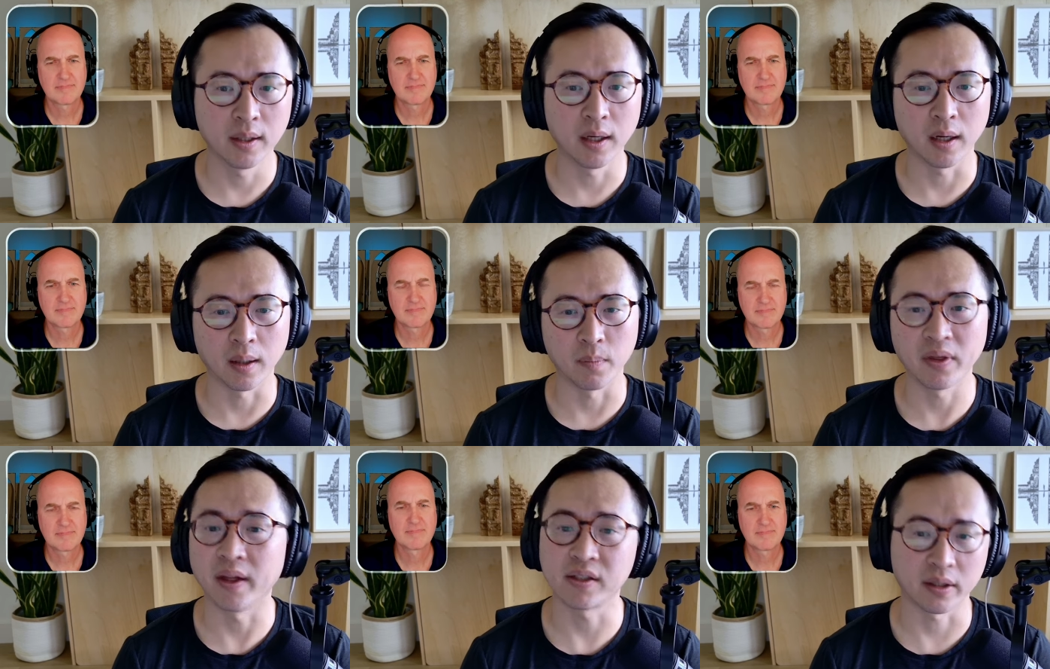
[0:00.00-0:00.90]
Speaker 1: um,
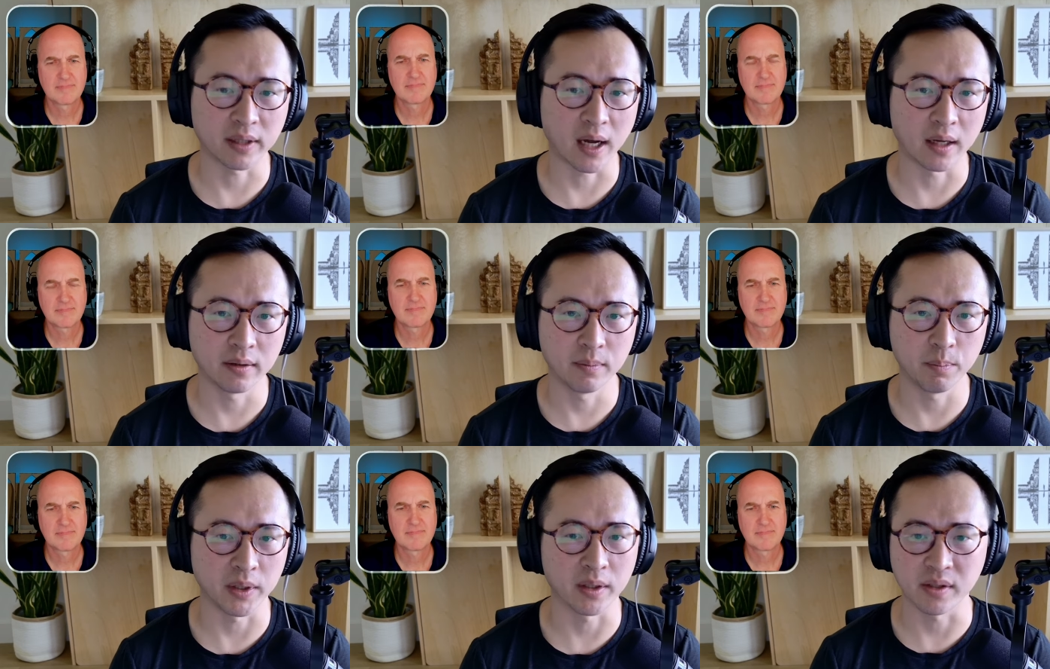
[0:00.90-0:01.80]
things like that,
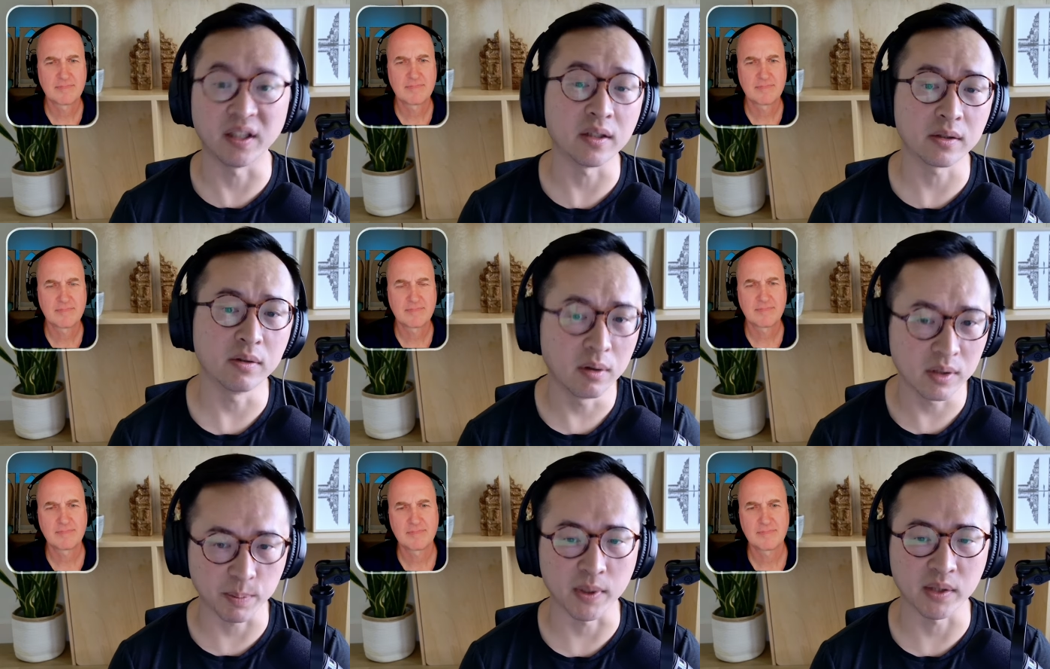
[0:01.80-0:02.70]
because it is
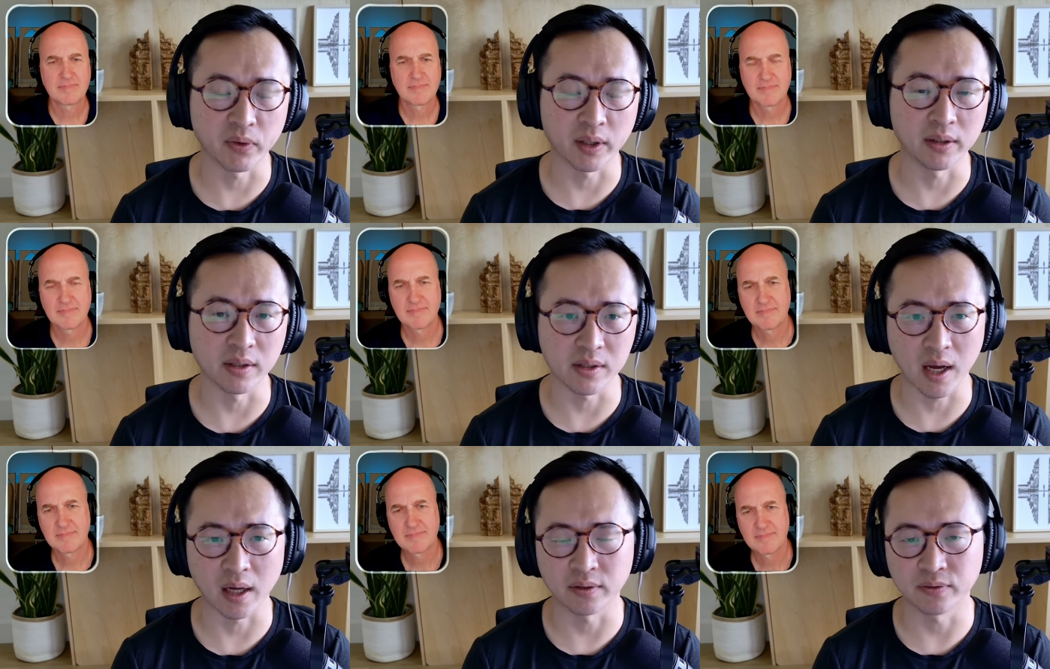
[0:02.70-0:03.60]
specifically
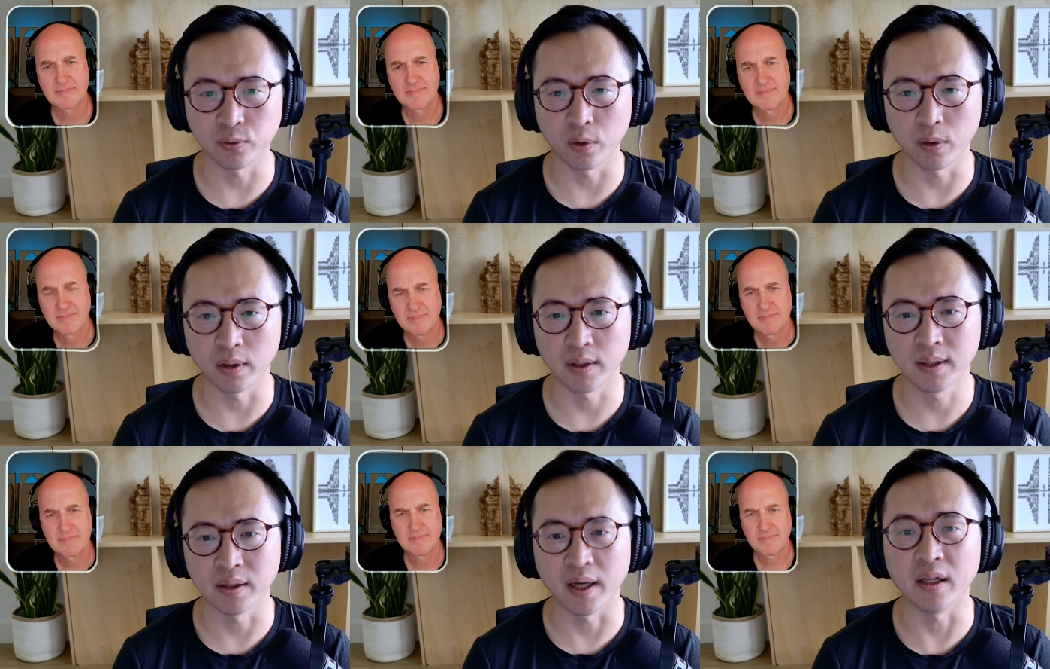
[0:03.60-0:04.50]
designed for
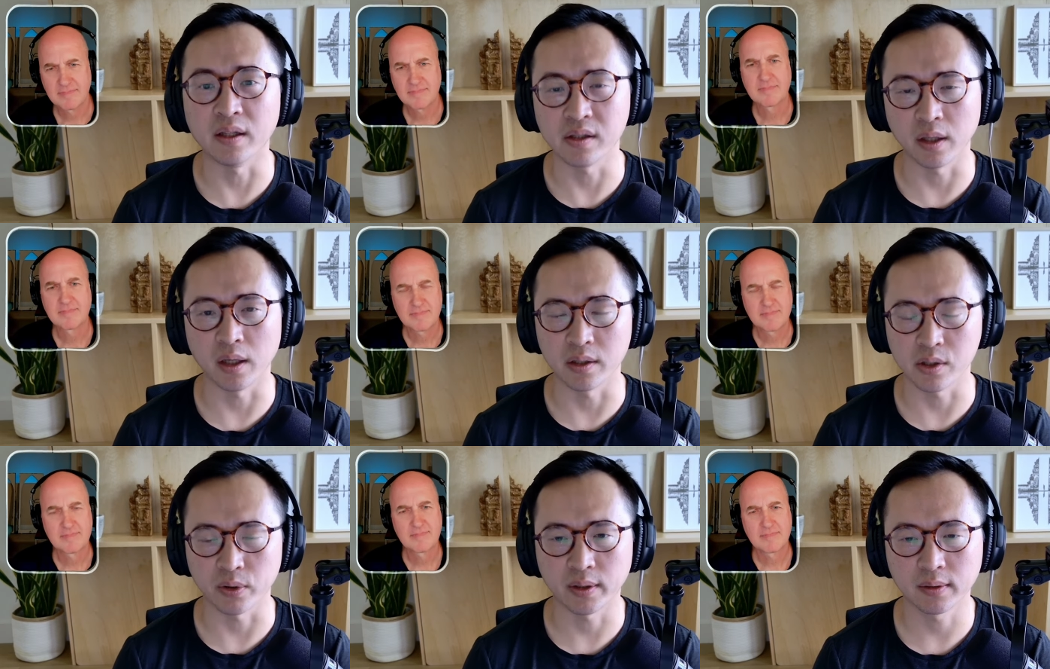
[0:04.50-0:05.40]
the A E C
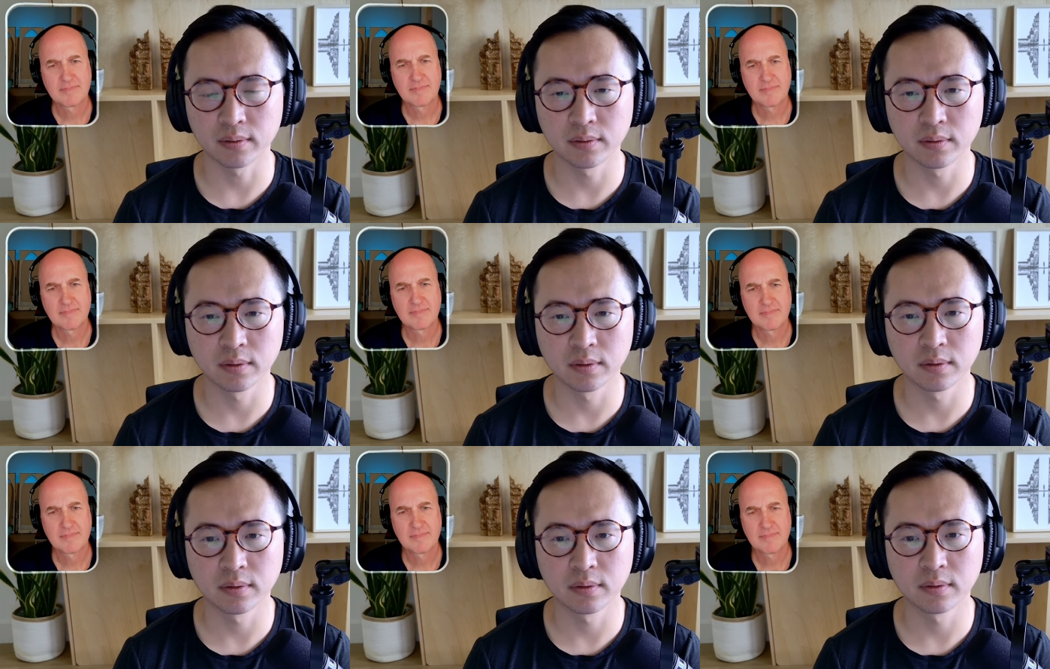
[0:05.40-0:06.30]
industry.
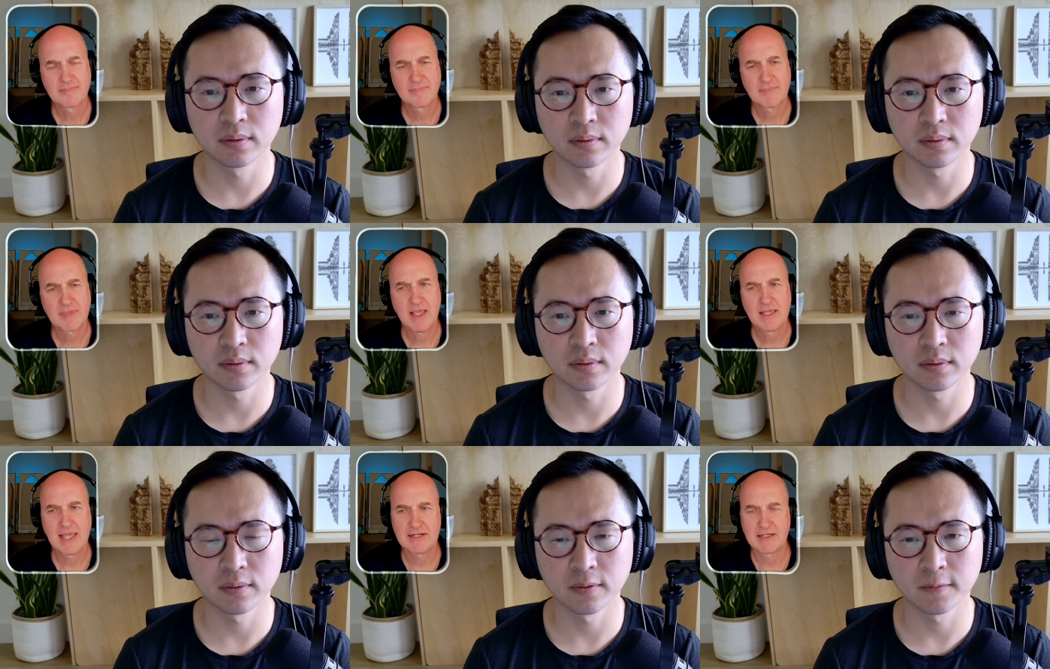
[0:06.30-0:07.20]
Speaker 2: And can you go back and
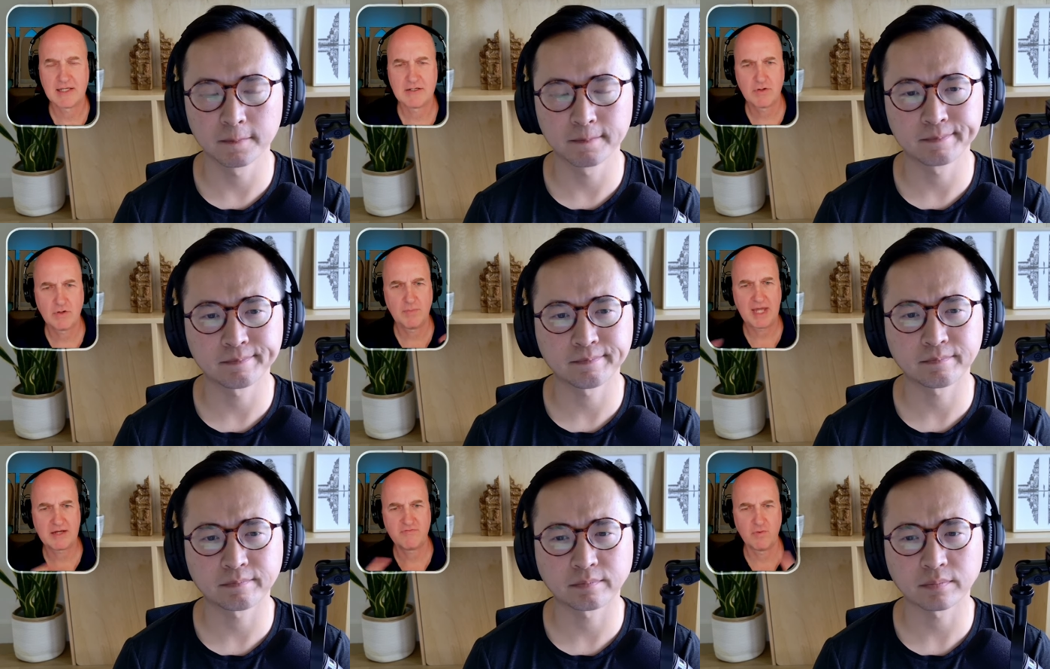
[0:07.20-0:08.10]
forth? Can you
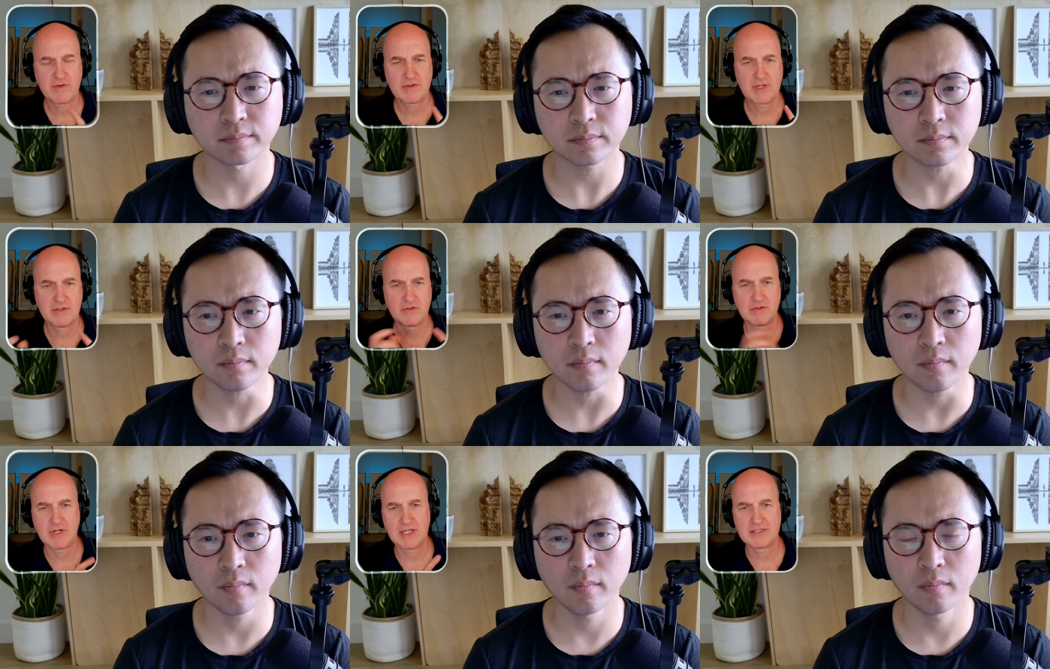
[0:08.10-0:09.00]
create something in
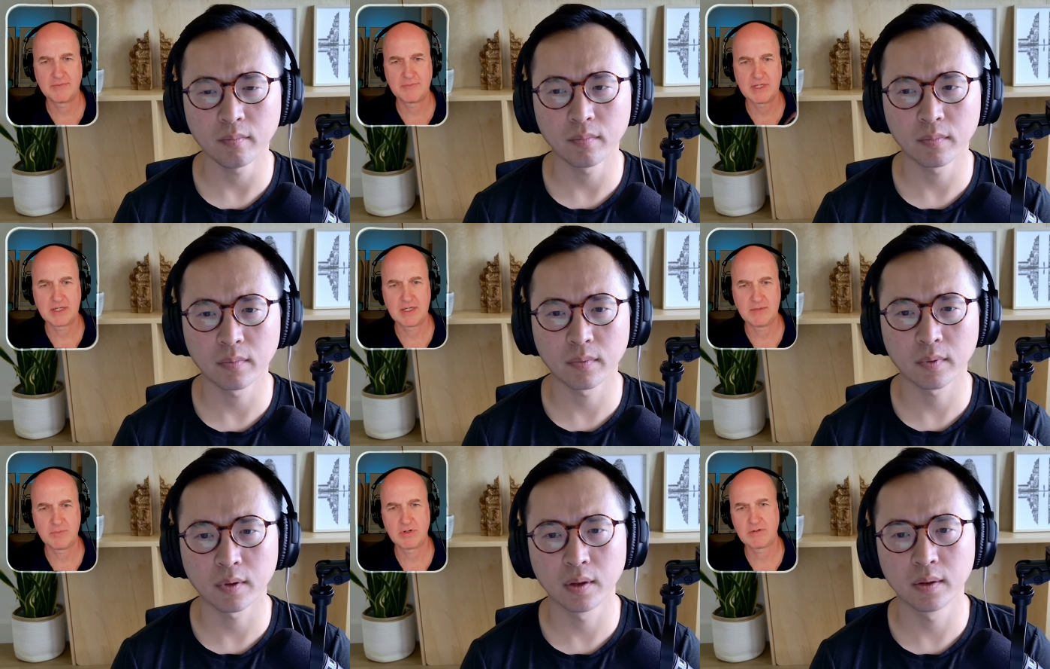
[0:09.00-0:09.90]
Procreate and then
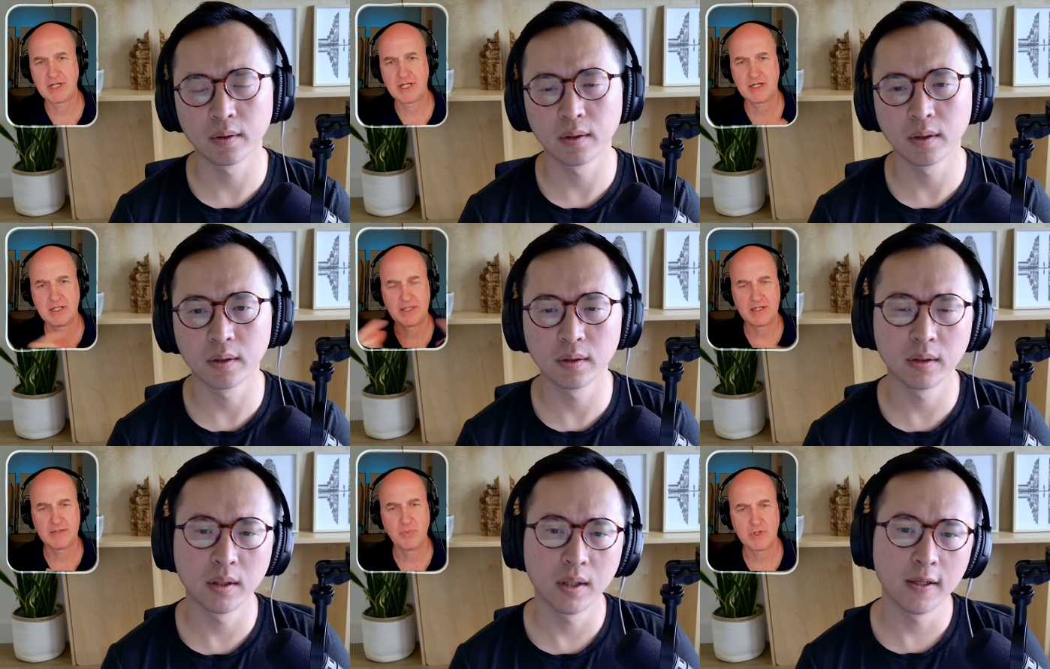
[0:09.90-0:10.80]
import it into Morpholio?